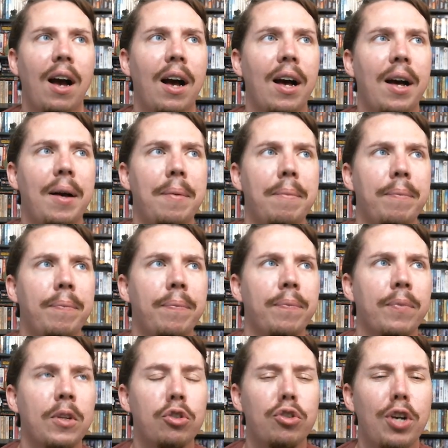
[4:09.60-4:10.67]
um,
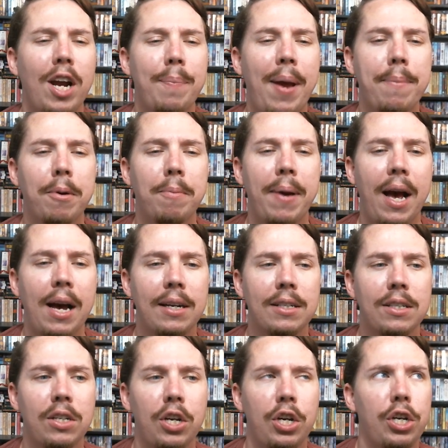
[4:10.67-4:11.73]
trade
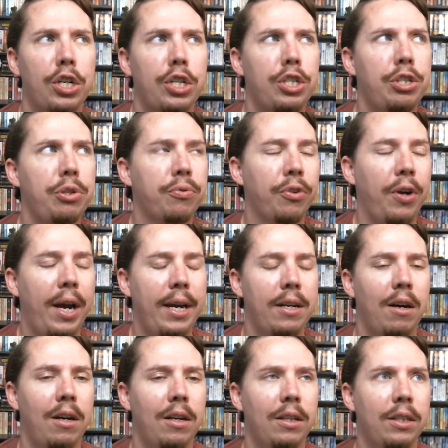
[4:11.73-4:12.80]
paperbacks, two for
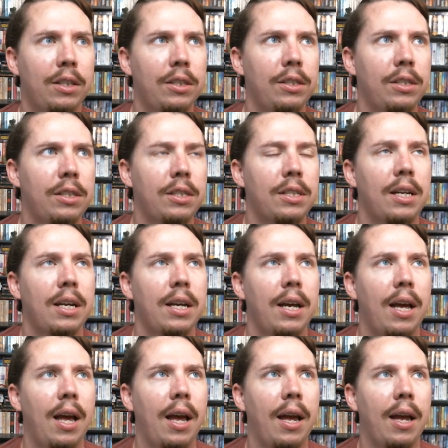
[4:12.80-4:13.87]
$8,
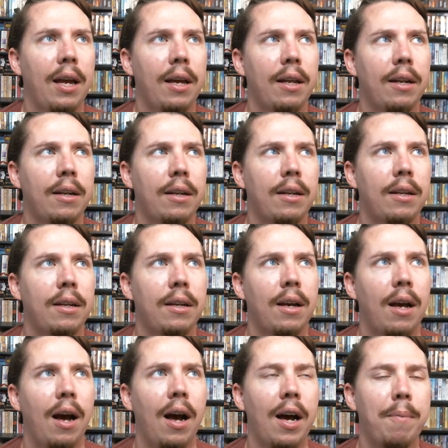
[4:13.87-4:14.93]
and
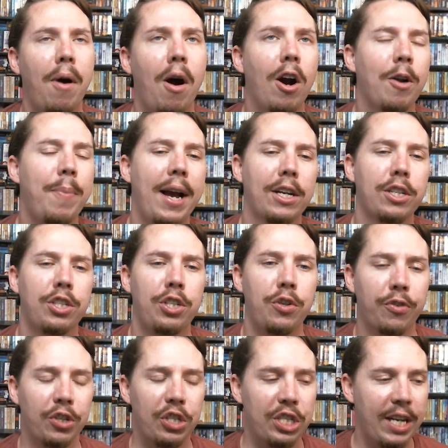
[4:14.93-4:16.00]
um, hardbacks, two
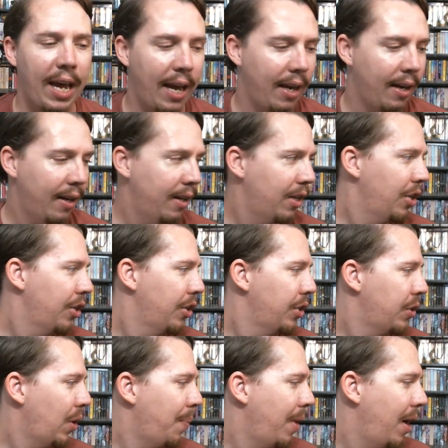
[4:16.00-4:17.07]
for 10
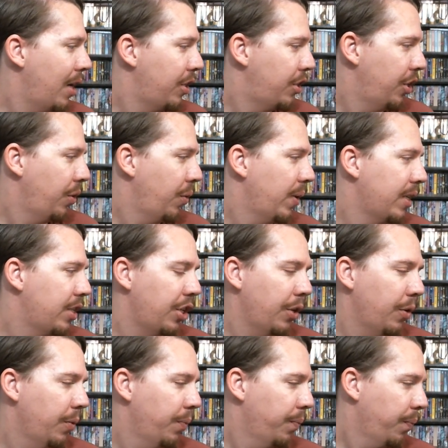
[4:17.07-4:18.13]
so I bought two and
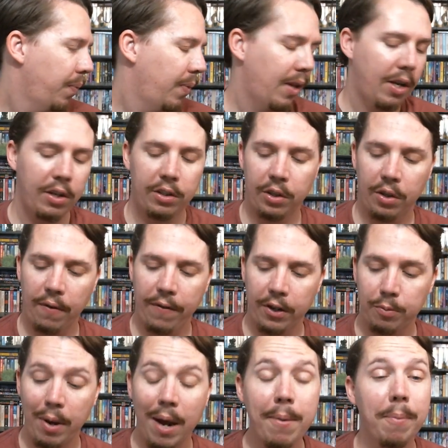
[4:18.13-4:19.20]
two. So the
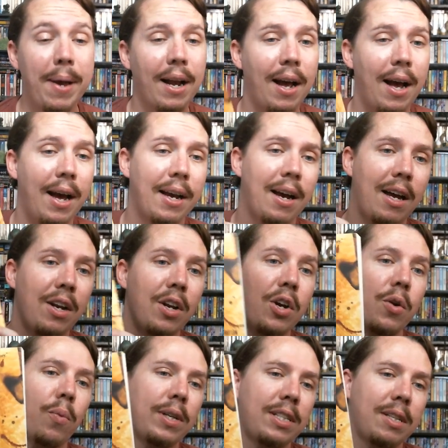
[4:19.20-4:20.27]
first paperback I got
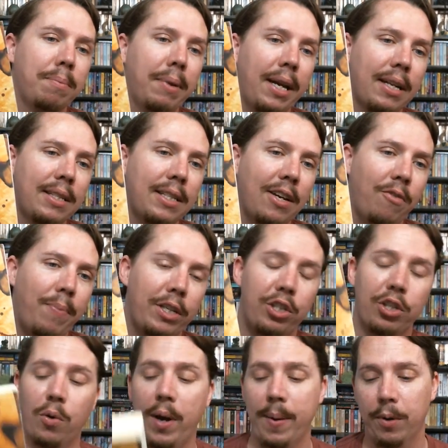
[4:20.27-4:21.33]
was The Blade Itself by
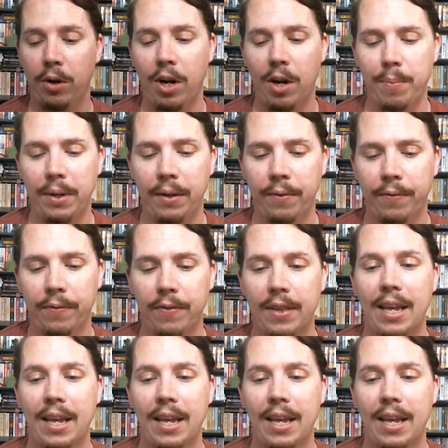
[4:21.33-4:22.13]
Joe Abercrombie.